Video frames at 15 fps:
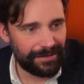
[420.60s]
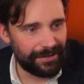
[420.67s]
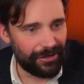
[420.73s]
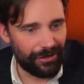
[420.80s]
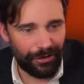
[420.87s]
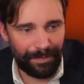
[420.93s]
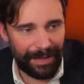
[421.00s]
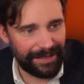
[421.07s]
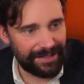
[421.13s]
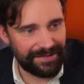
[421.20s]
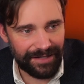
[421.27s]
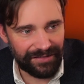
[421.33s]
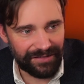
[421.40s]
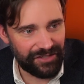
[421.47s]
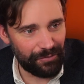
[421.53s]
Oh,
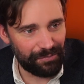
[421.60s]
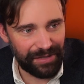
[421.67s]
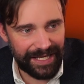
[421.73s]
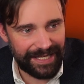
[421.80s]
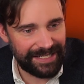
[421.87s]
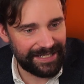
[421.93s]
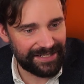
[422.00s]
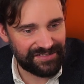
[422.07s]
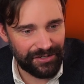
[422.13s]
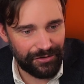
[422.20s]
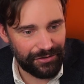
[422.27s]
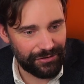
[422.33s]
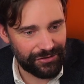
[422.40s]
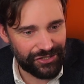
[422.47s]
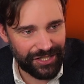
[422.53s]
Palindar, don't play ESO, you'll shit